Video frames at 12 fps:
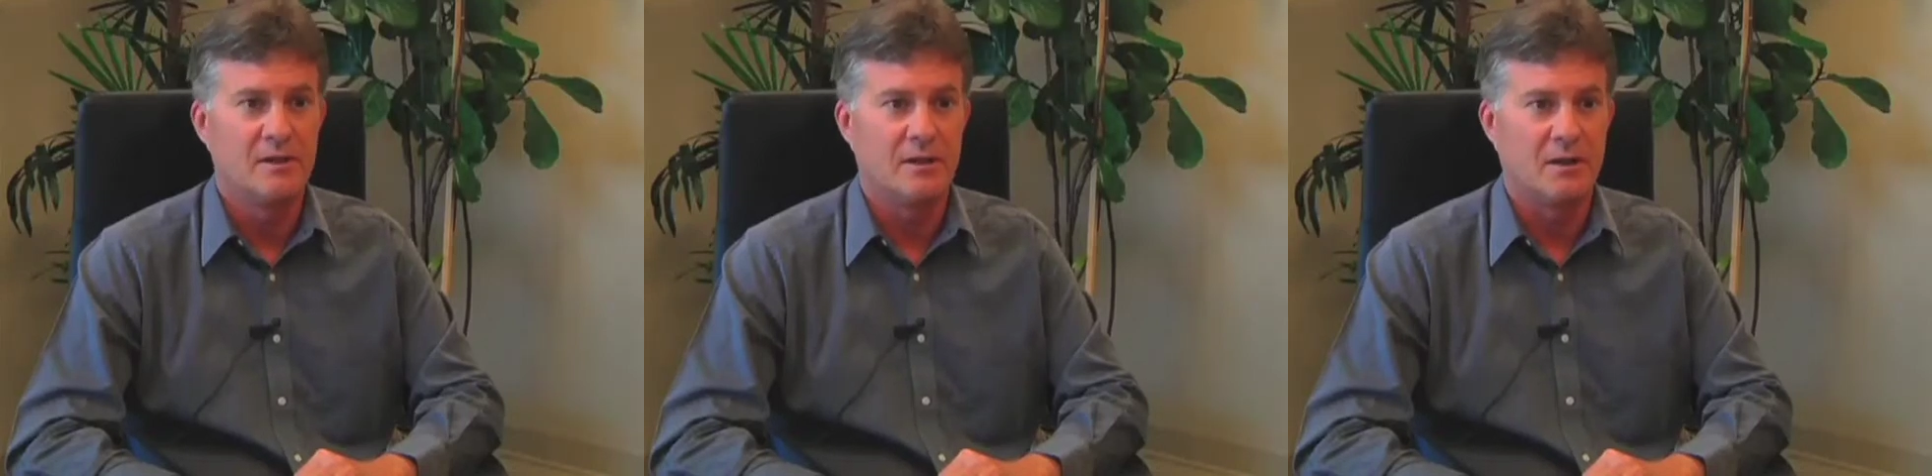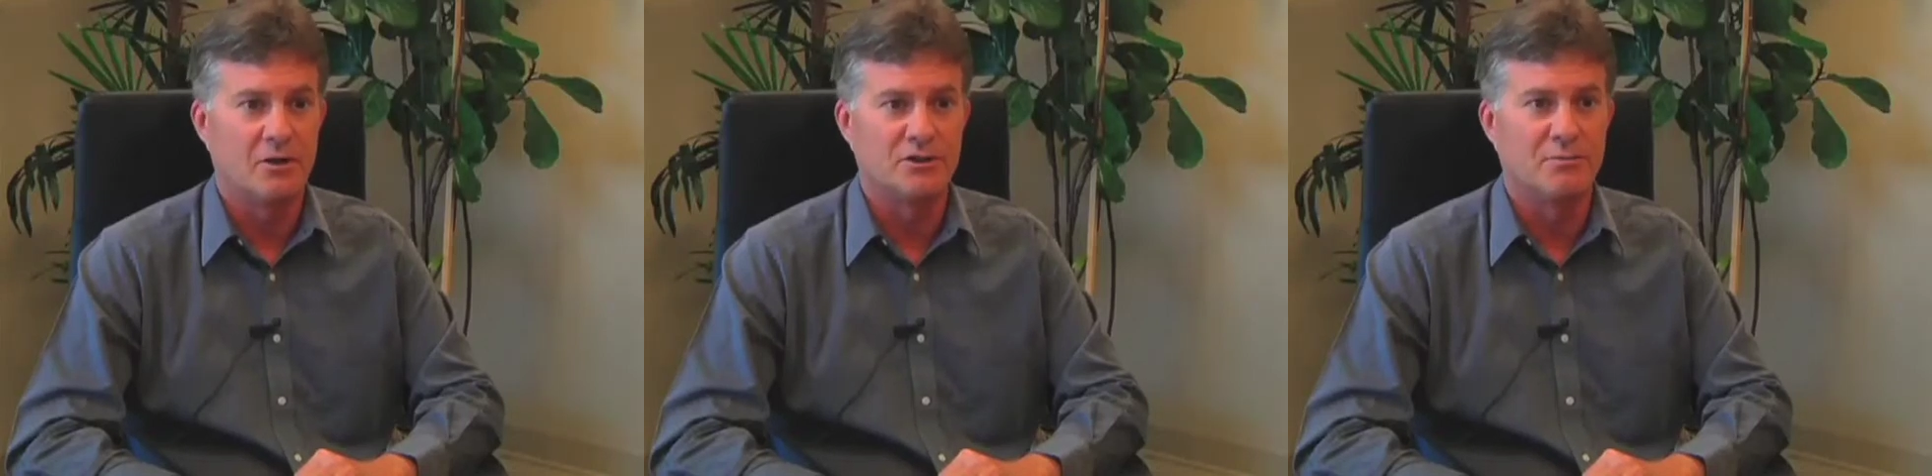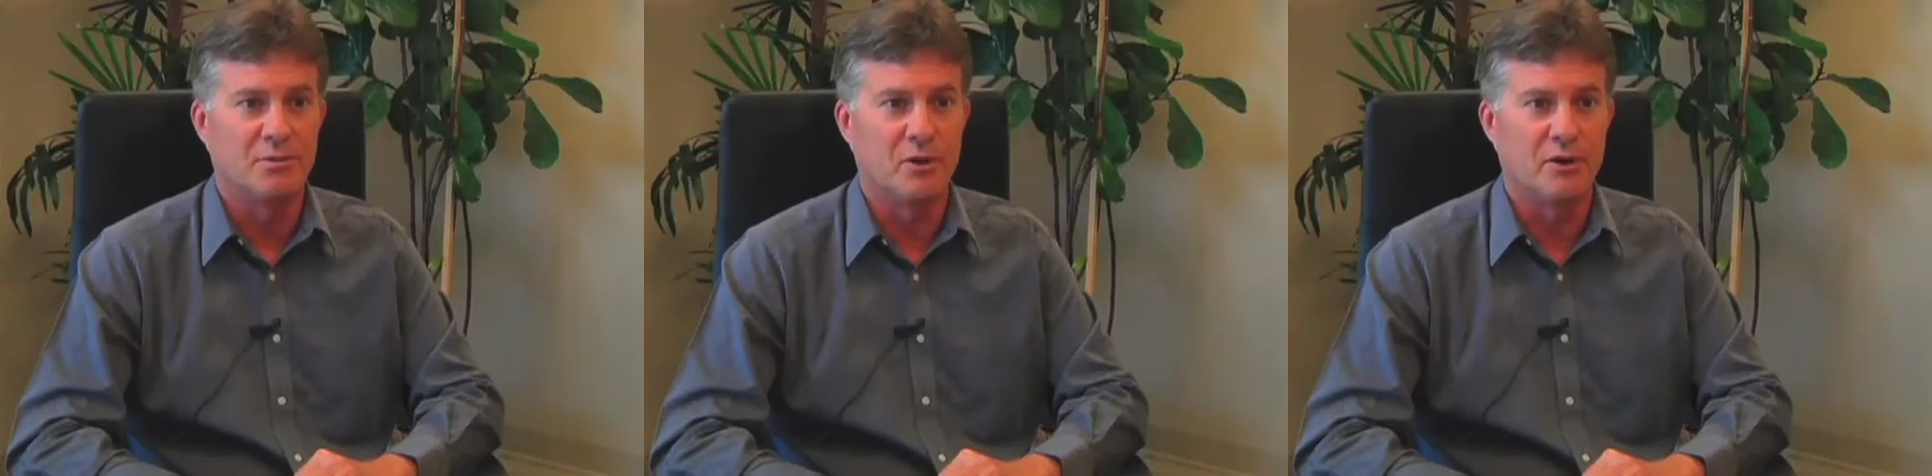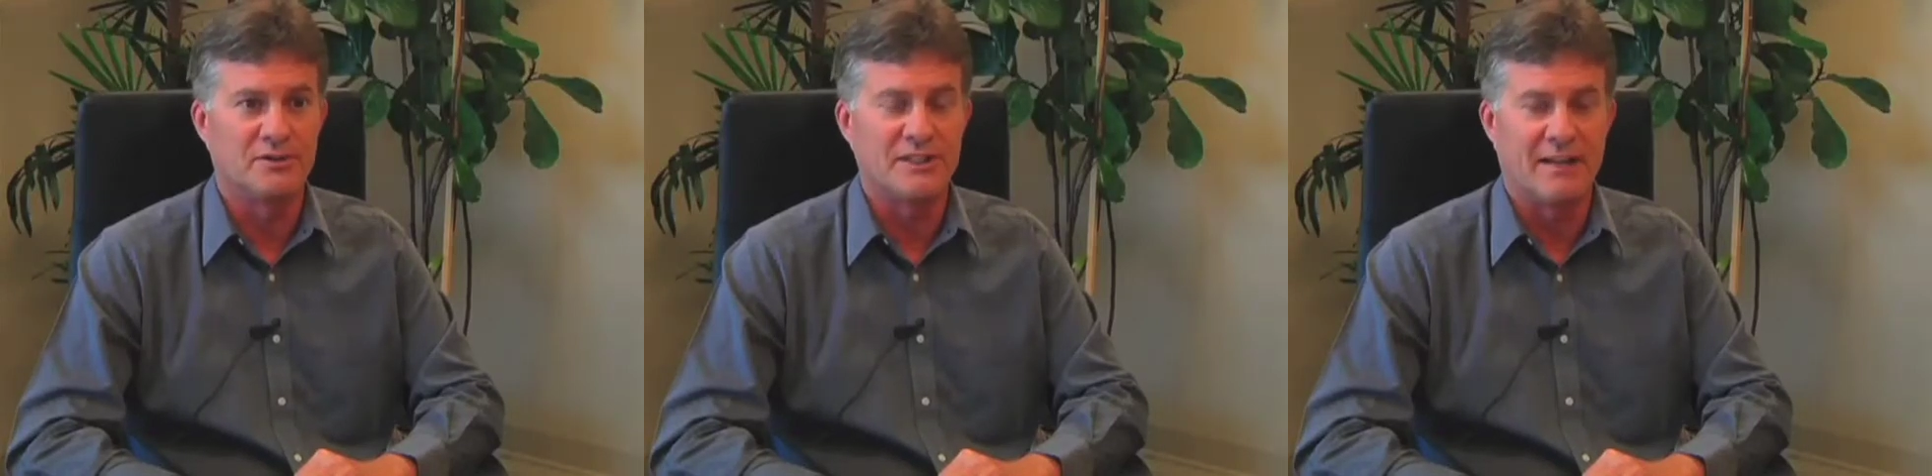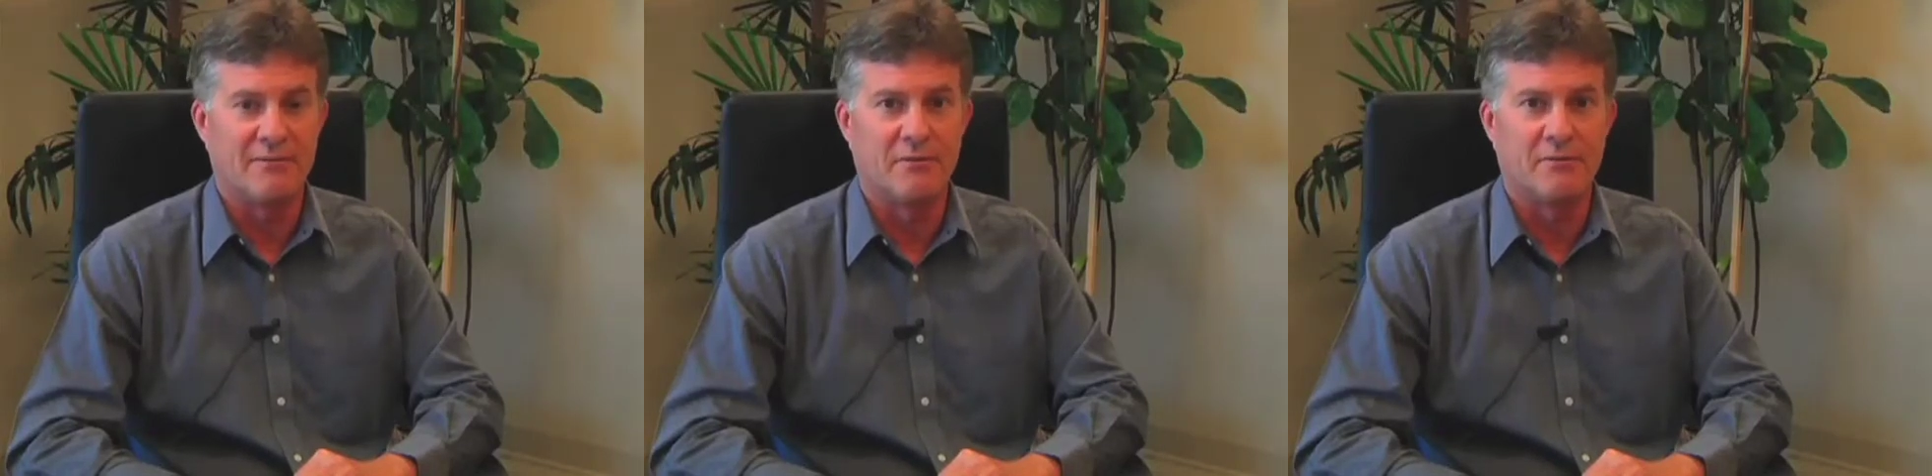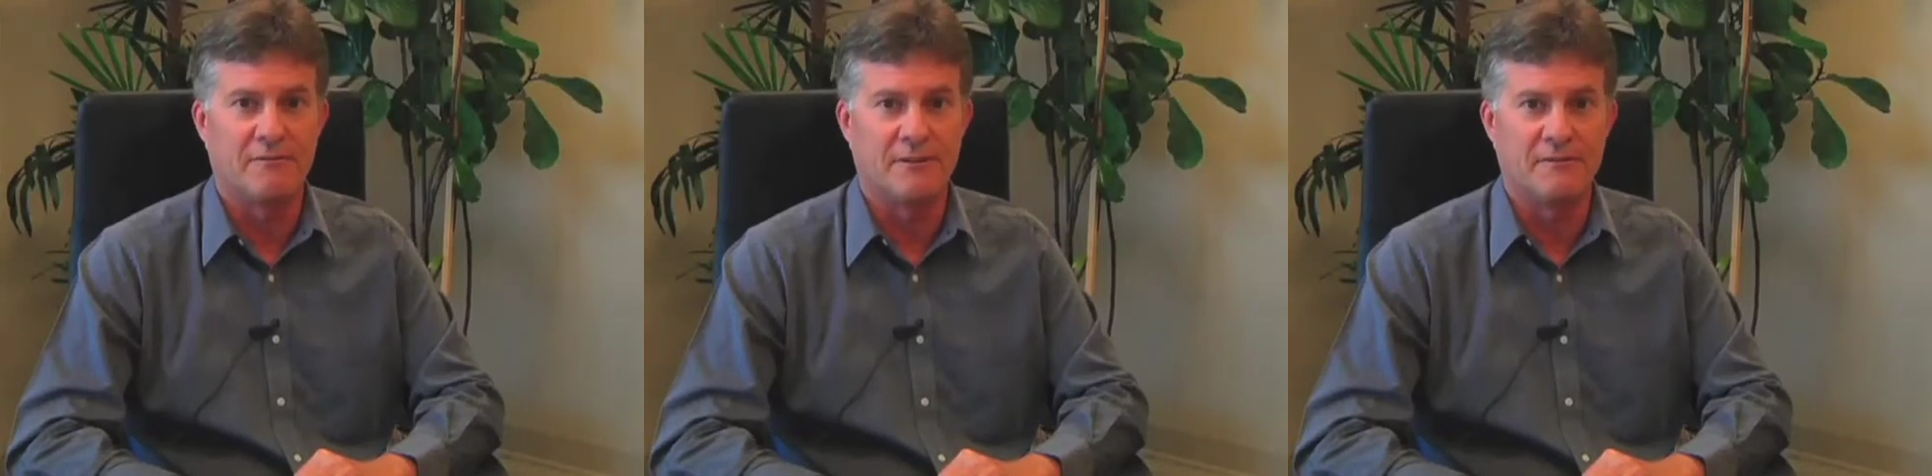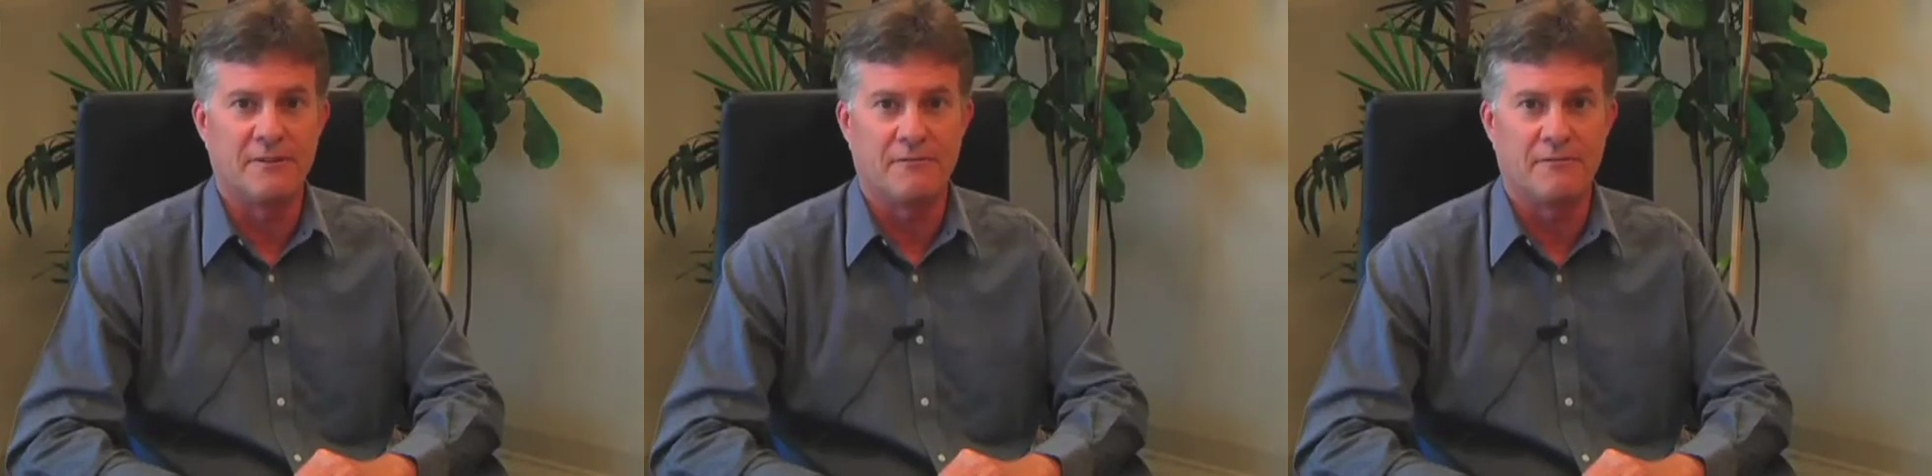Large employers have over 50